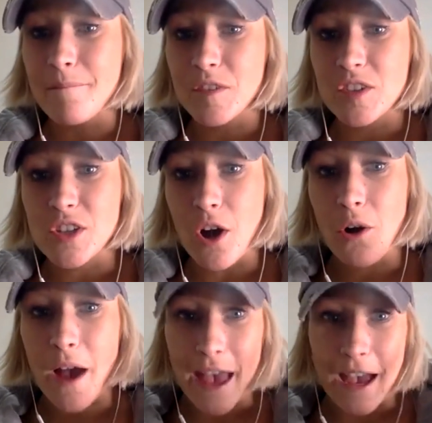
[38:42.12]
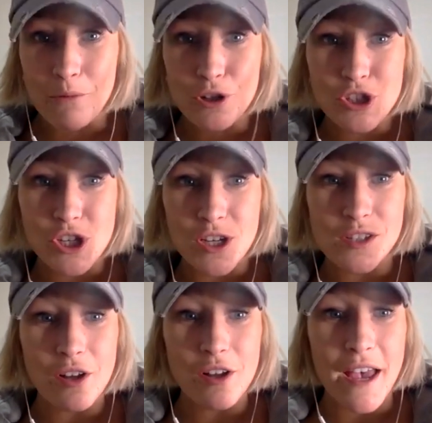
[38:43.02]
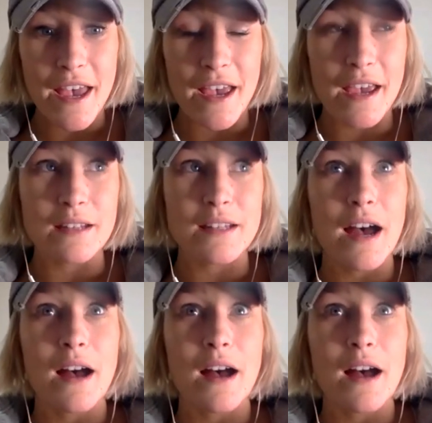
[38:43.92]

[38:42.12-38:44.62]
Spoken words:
So Hammer and Chisel and